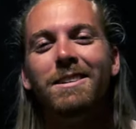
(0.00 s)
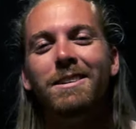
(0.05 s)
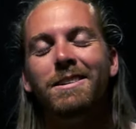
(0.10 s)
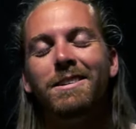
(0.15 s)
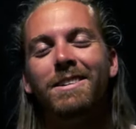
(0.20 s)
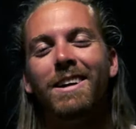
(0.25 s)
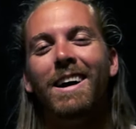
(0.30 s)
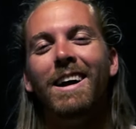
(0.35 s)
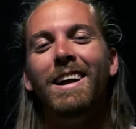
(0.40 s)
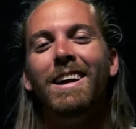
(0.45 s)
was
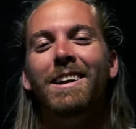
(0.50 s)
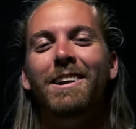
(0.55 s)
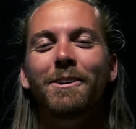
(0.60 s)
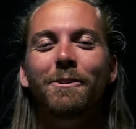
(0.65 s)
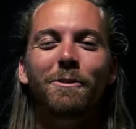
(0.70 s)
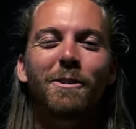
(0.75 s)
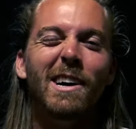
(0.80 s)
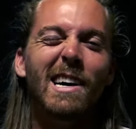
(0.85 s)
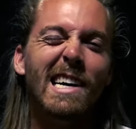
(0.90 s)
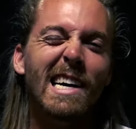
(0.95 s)
just trying to do
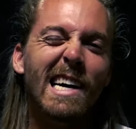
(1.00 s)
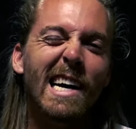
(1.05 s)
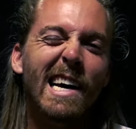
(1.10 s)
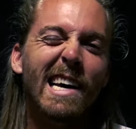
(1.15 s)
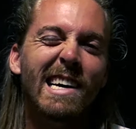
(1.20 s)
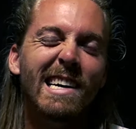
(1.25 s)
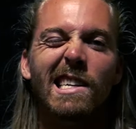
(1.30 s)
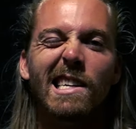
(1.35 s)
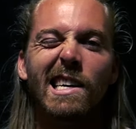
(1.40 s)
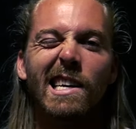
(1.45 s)
one
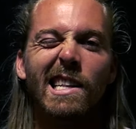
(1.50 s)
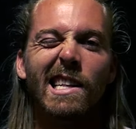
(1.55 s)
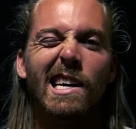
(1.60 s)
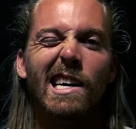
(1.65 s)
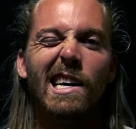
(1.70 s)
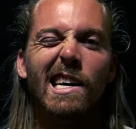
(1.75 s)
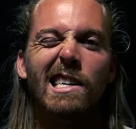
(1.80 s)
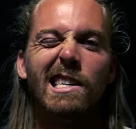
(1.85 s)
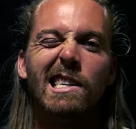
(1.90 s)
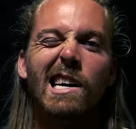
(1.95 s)
eye like
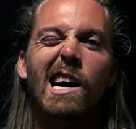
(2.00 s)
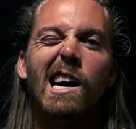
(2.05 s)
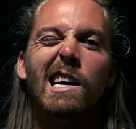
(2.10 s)
that.